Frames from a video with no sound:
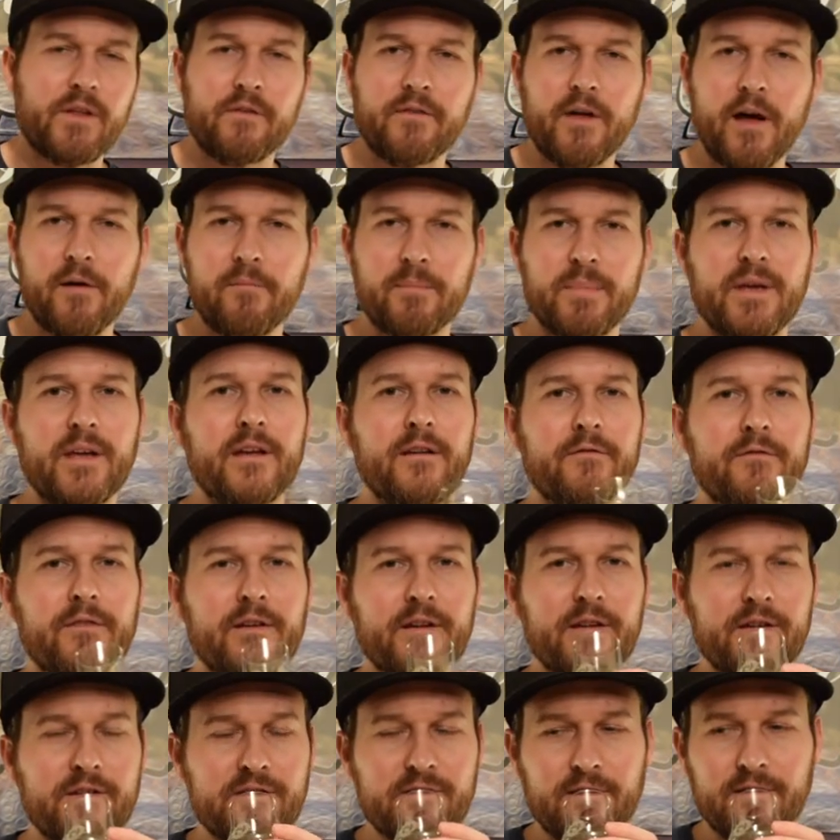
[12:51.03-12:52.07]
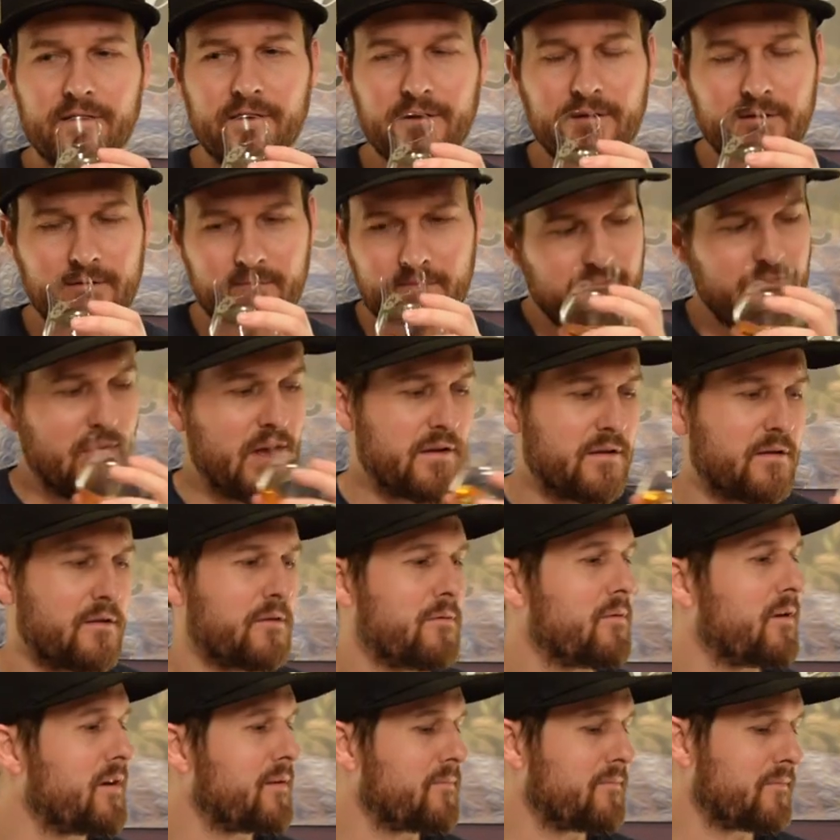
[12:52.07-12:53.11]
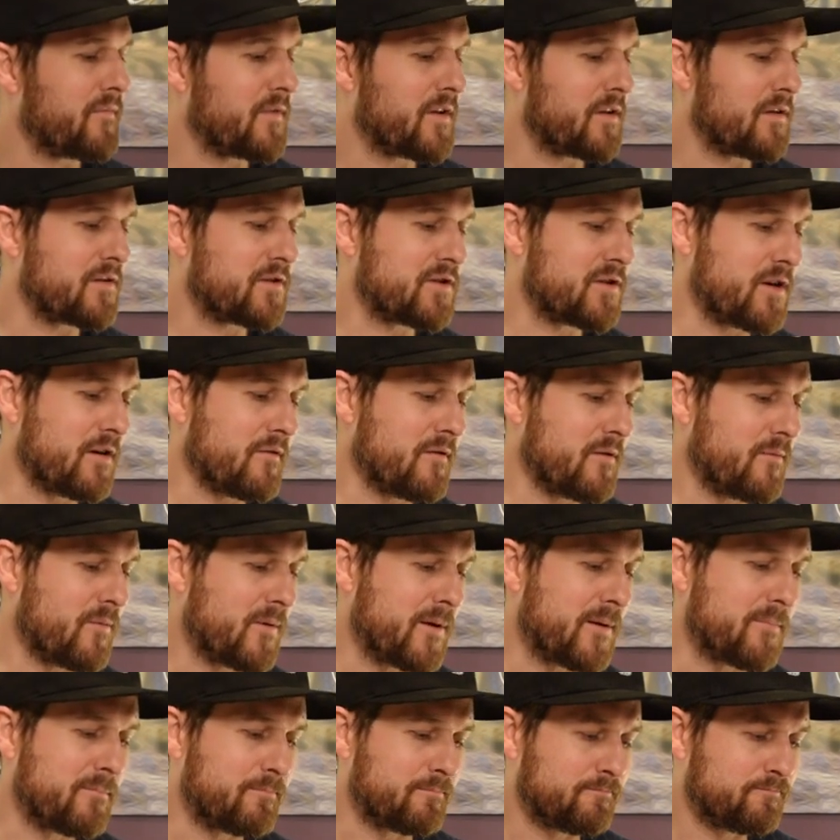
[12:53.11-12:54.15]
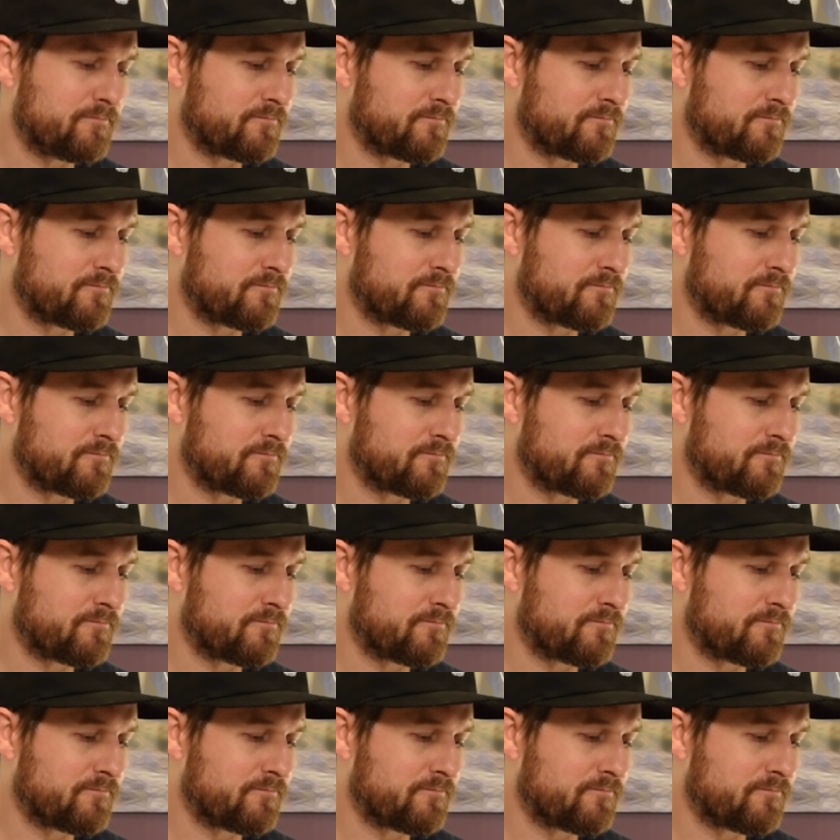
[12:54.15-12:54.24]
that peat finish on here. And you know what? The sherry one,